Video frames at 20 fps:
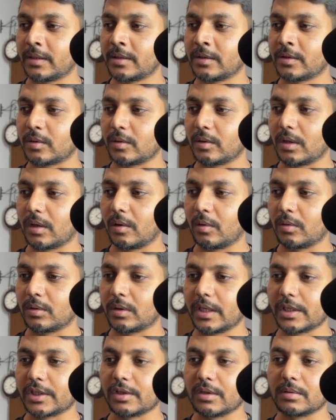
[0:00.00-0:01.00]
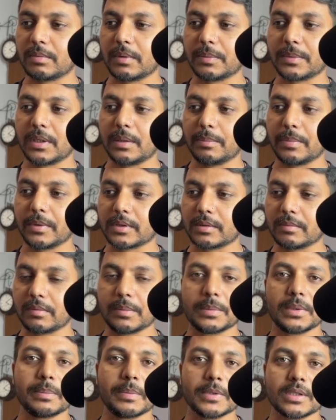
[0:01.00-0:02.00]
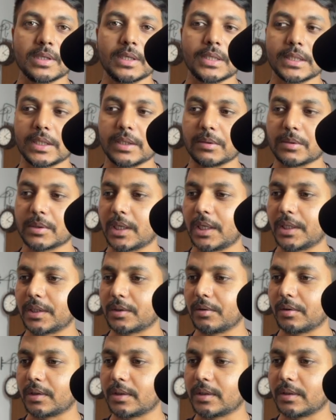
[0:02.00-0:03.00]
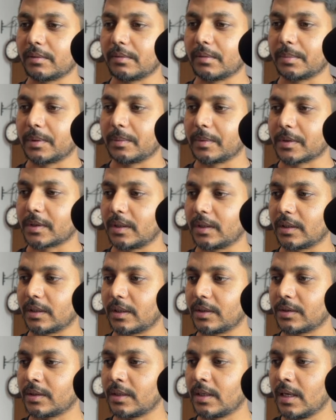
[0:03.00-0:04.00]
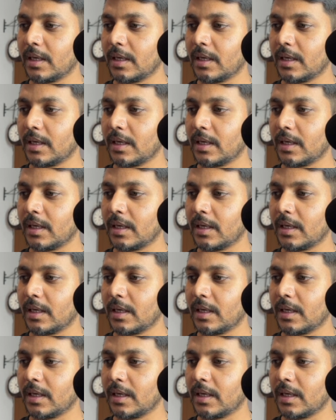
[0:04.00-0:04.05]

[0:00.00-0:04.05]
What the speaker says: So the growth ratio is 50% increase, right? So you can see 50% increase.